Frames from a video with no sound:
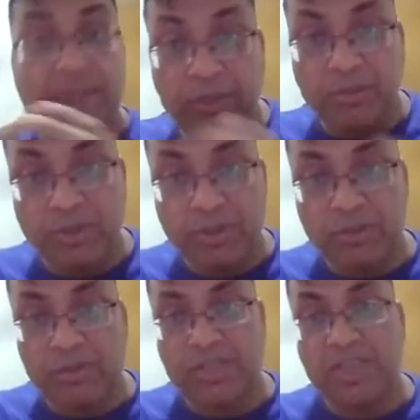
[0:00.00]
new
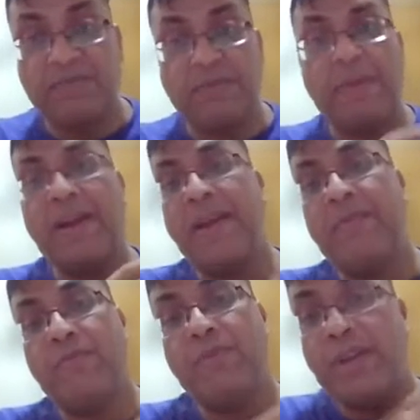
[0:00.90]
resources. We might
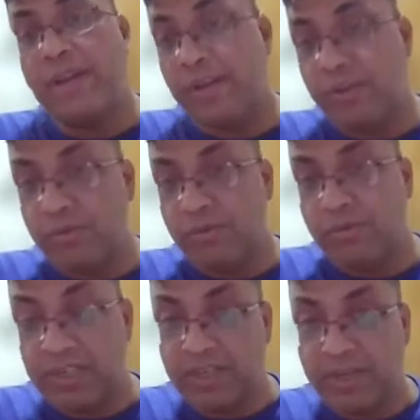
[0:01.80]
have
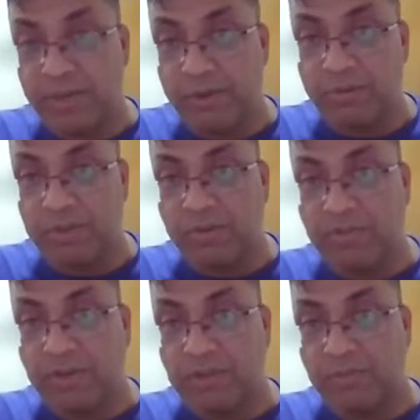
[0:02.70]
to discontinue some
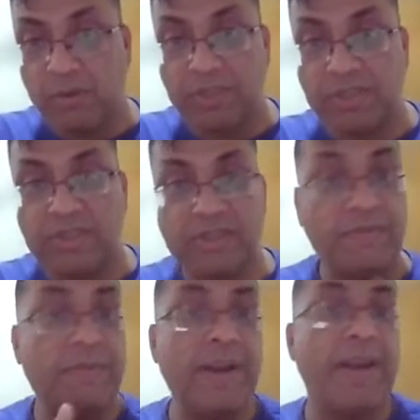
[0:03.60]
of the
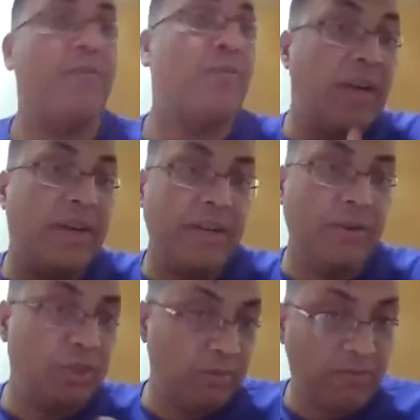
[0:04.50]
processes. We might have to
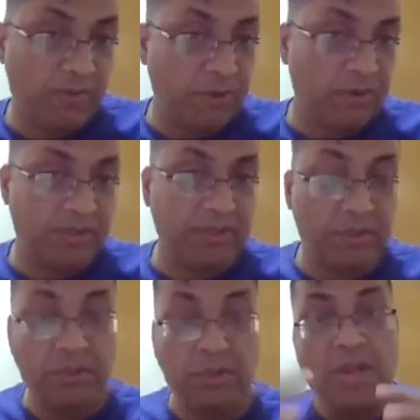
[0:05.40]
continue some of the
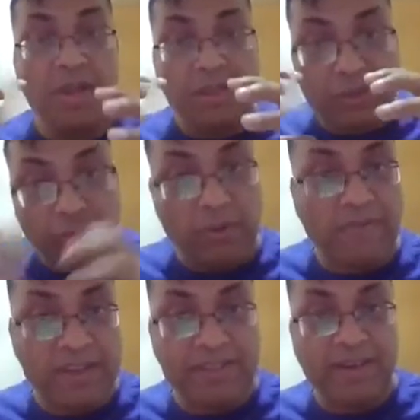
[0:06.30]
processes. So the
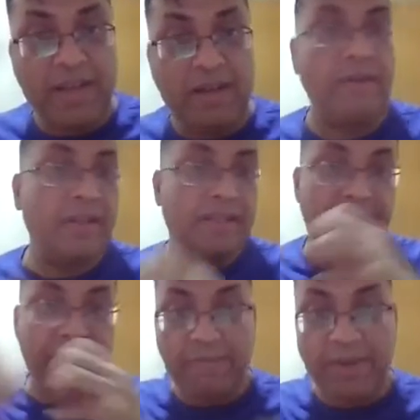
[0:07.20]
supervisory level,
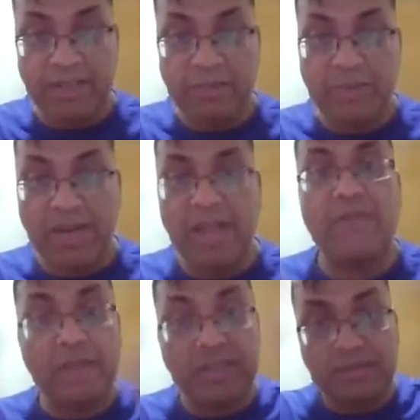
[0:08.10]
the mid management
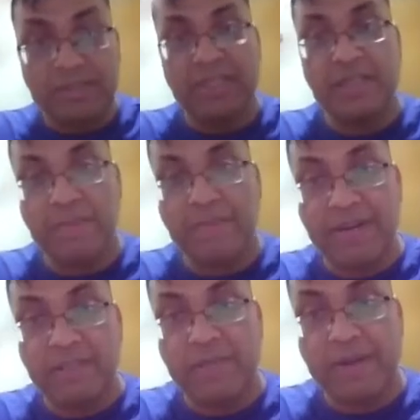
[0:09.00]
level, the senior
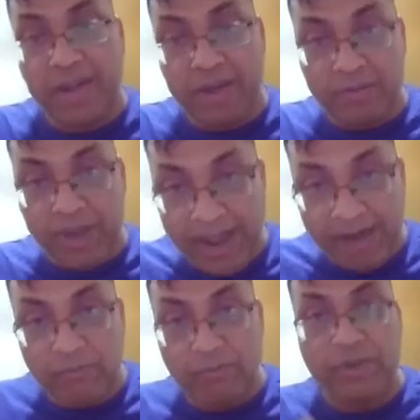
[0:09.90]
management level
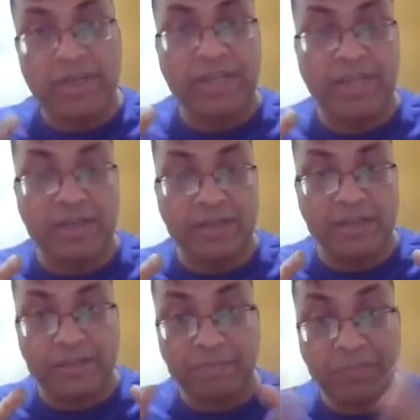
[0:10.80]
have to really
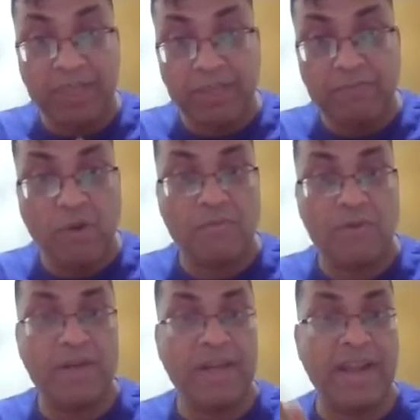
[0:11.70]
think
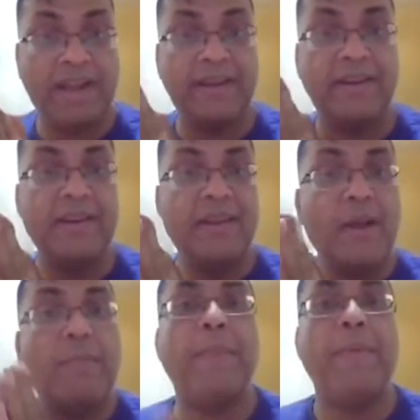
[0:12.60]
forward and
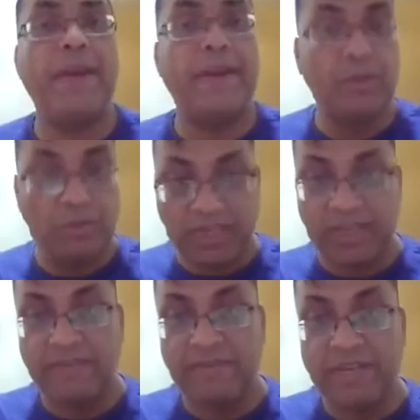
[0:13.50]
prepare those
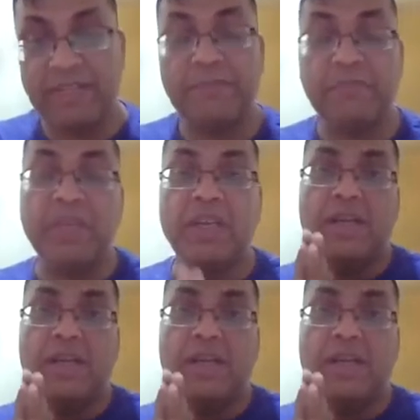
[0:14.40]
activities.